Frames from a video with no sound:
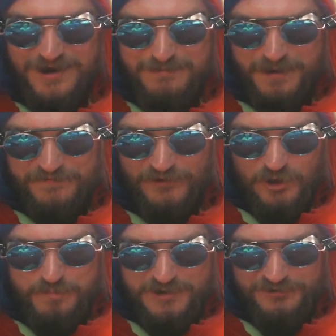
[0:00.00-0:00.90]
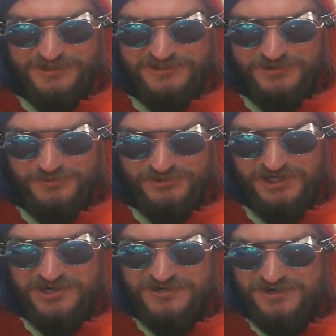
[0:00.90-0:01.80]
Buffalo Bill needs a new
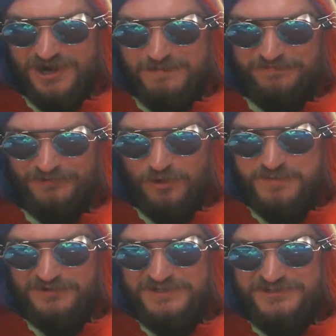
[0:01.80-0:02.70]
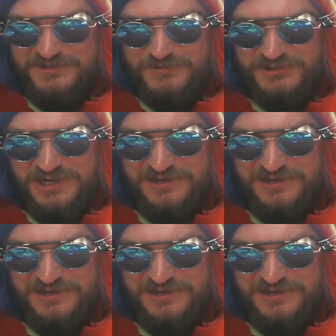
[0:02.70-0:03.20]
skin. Buffalo Bill needs a new skin.